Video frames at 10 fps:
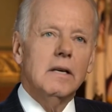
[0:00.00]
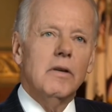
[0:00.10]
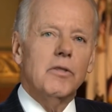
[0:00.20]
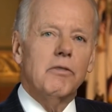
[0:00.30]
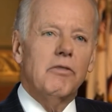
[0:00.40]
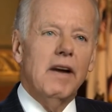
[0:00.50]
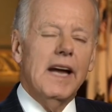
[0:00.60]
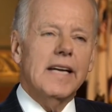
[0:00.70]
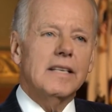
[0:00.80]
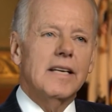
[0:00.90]
the
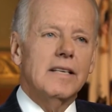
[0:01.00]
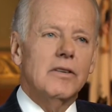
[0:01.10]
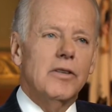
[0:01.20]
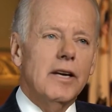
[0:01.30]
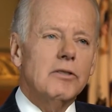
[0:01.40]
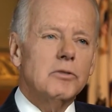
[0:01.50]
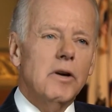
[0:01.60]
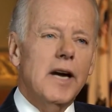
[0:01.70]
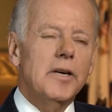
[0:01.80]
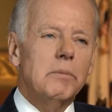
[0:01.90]
fact that they're
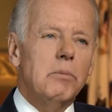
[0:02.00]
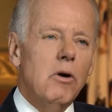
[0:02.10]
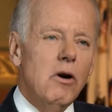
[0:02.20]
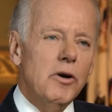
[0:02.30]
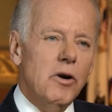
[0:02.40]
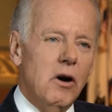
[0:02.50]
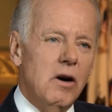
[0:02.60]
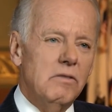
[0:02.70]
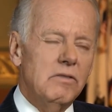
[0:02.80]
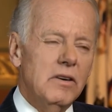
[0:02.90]
trying to pawn
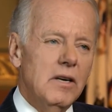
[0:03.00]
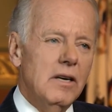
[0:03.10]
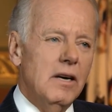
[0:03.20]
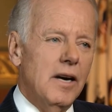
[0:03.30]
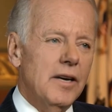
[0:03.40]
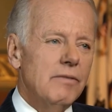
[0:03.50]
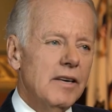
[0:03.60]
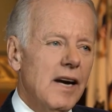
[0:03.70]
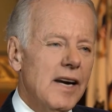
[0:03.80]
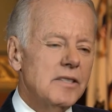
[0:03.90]
off on every
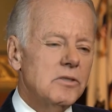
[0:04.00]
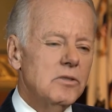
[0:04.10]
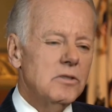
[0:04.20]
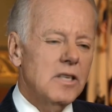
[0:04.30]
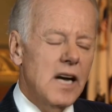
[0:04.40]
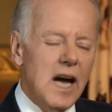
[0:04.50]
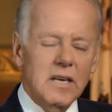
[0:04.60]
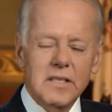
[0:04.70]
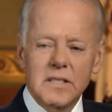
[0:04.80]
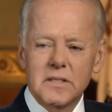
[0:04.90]
high school,
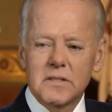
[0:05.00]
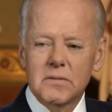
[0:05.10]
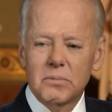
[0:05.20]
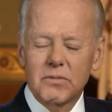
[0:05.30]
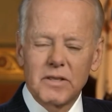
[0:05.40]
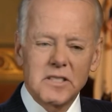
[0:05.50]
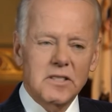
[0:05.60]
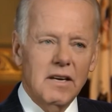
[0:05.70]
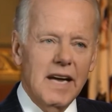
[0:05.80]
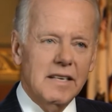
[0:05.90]
college,
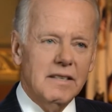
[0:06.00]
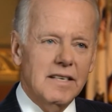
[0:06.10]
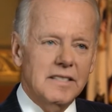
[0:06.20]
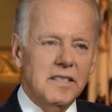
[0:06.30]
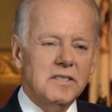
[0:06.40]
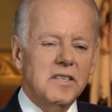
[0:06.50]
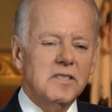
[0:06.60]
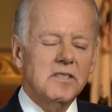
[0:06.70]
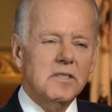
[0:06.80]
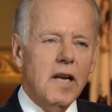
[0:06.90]
professional athlete that
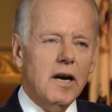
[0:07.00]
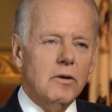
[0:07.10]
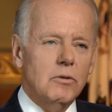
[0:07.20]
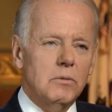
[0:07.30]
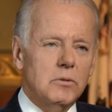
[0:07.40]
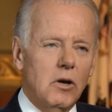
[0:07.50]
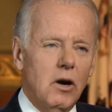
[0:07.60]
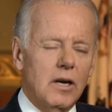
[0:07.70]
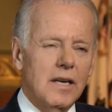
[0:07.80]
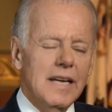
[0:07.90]
this is locker room
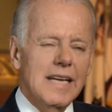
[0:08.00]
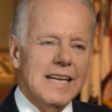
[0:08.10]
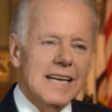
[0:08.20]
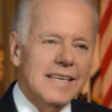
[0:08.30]
talk. It